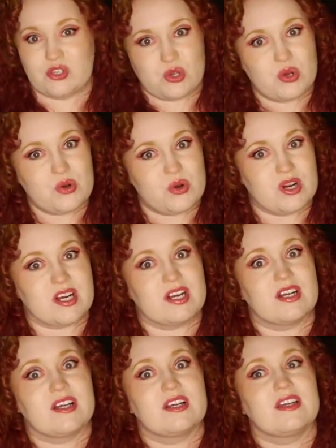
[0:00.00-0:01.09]
to
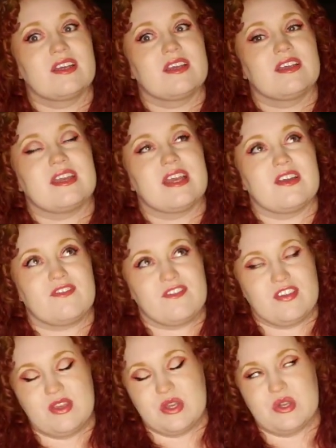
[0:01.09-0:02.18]
tour if
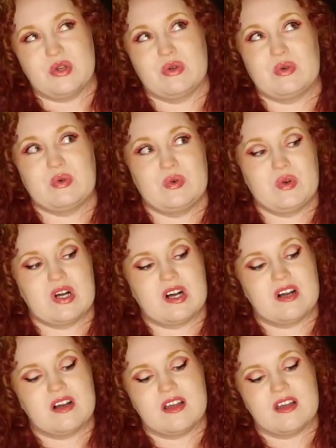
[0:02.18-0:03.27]
you
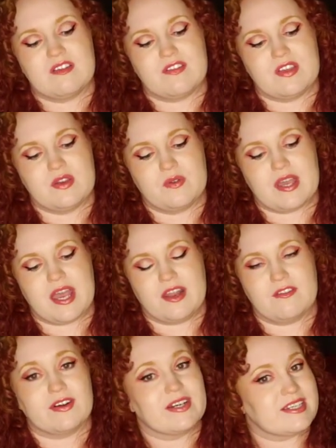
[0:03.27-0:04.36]
can't
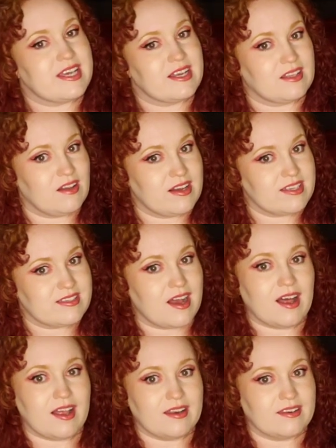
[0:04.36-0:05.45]
afford to take a loss
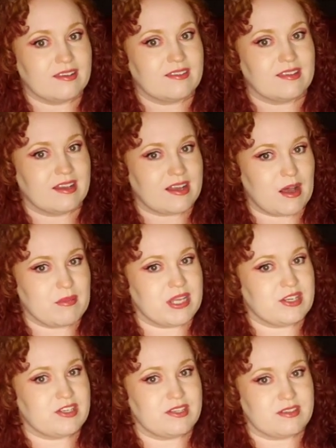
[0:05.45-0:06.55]
on the
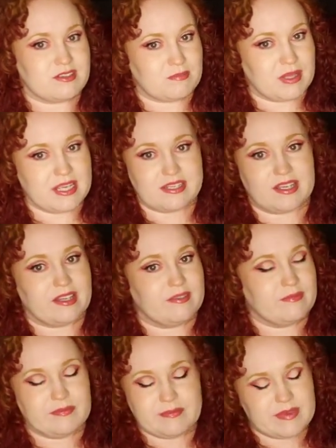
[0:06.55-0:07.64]
accommodations, plane ticket,
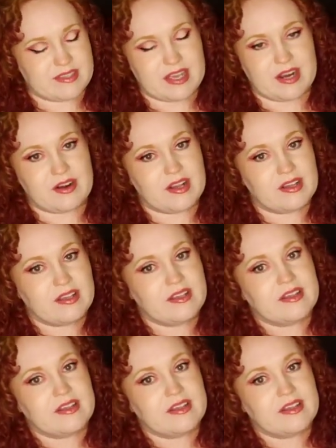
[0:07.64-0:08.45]
etc.